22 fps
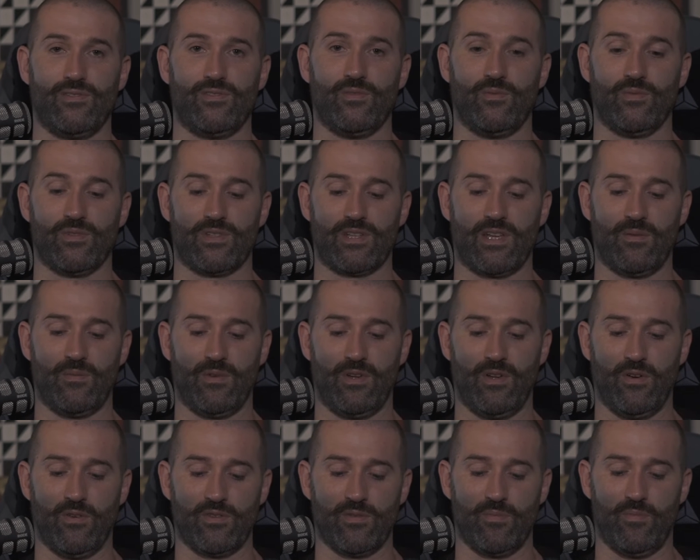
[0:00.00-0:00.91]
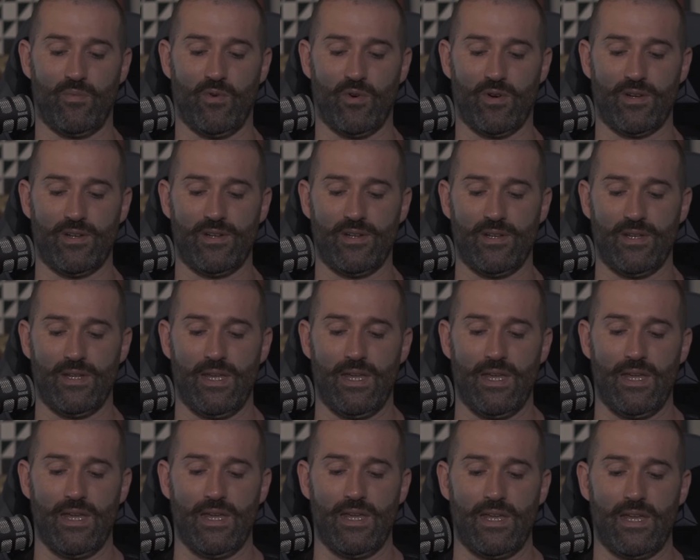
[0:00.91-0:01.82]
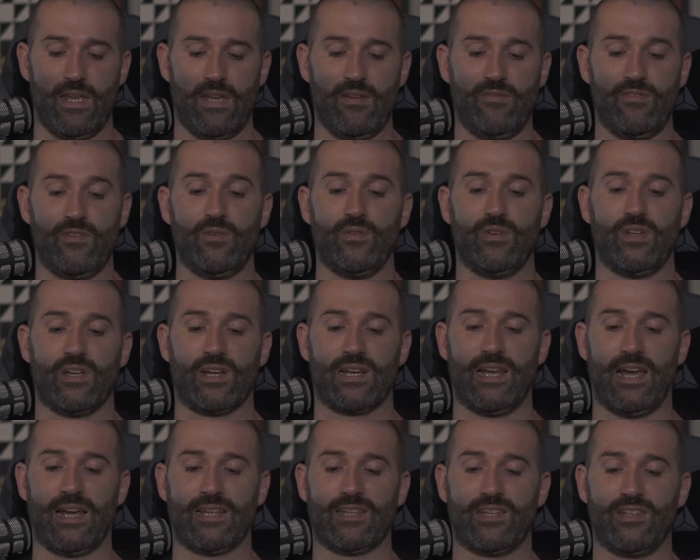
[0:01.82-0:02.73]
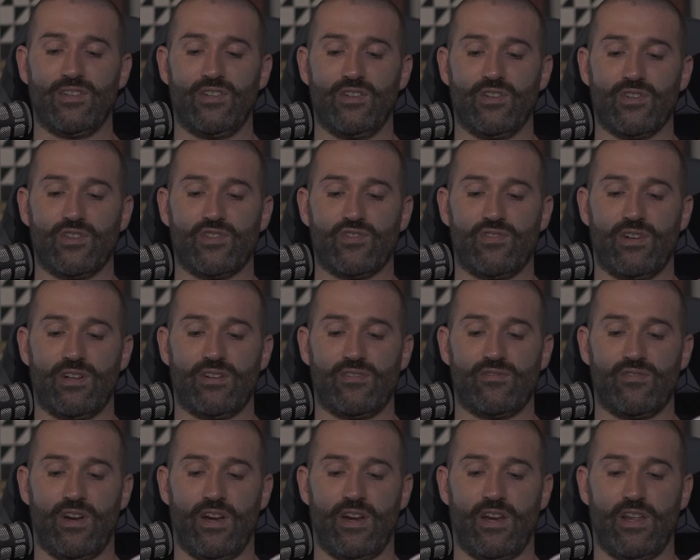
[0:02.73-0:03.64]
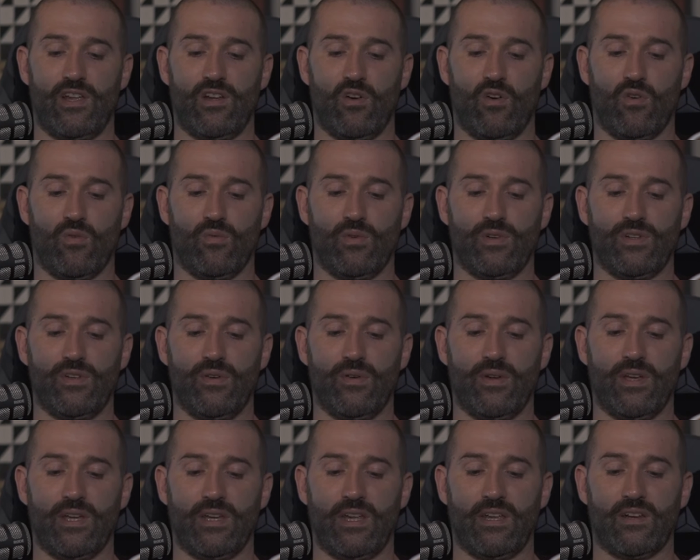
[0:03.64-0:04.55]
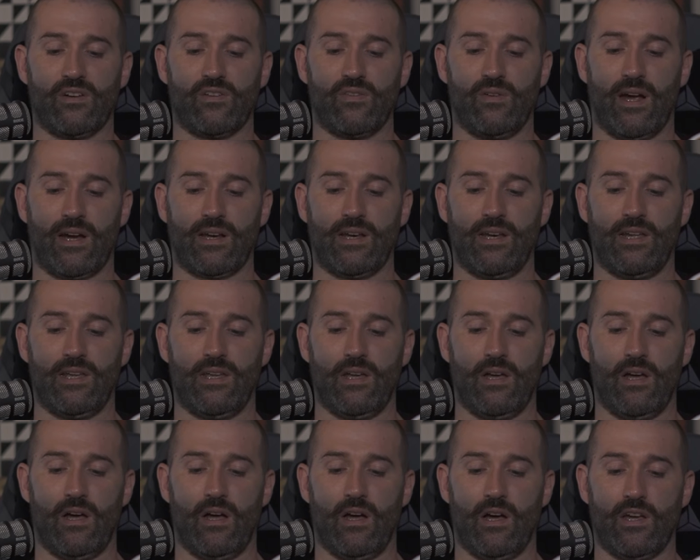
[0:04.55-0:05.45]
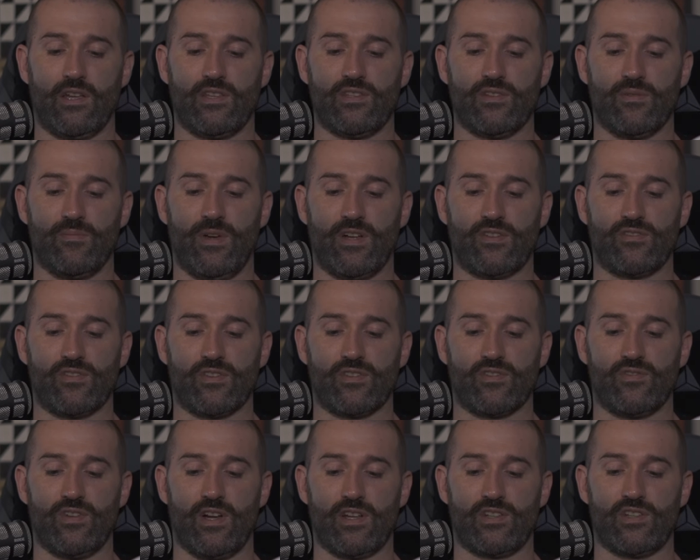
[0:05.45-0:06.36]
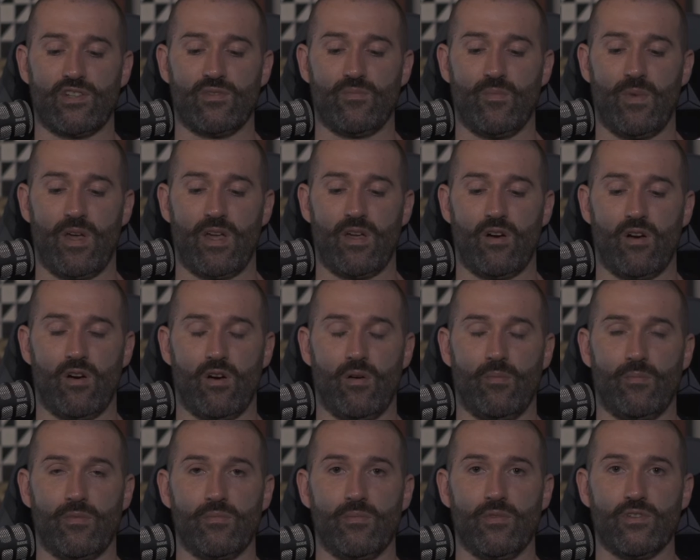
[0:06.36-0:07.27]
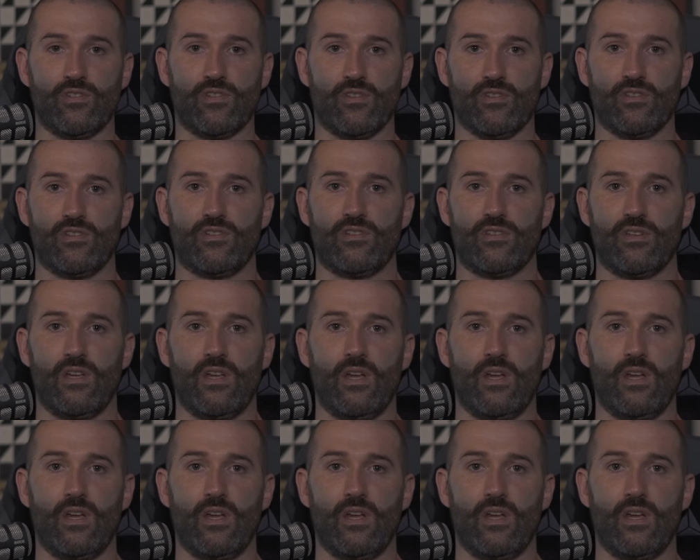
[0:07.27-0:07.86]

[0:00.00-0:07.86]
So once again, we know it's important. If you neglected your strength training or were doing it incorrectly, isometric stretches may harm your muscles.